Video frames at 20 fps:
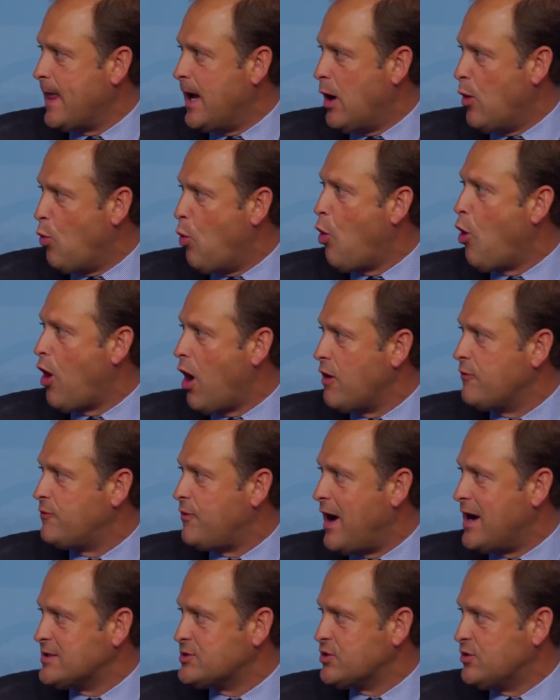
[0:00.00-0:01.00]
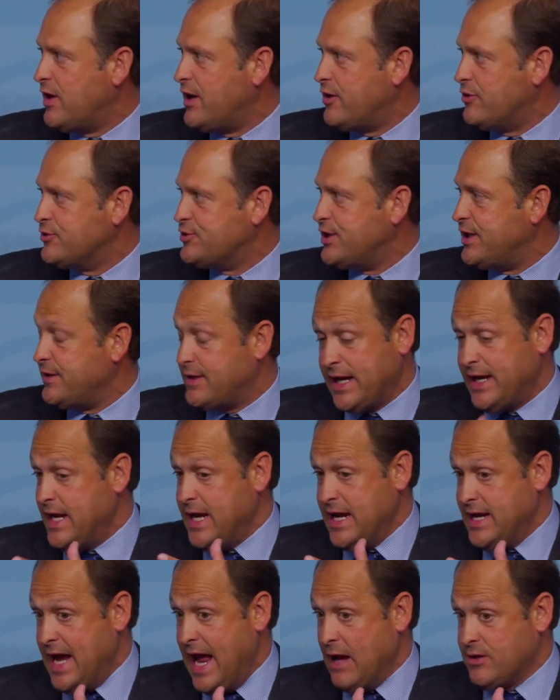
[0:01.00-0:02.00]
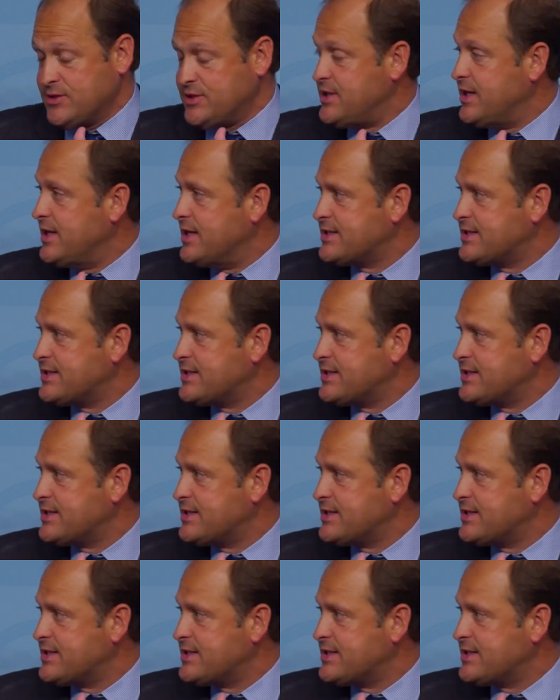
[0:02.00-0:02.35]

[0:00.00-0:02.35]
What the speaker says: war on fossil energy that he announced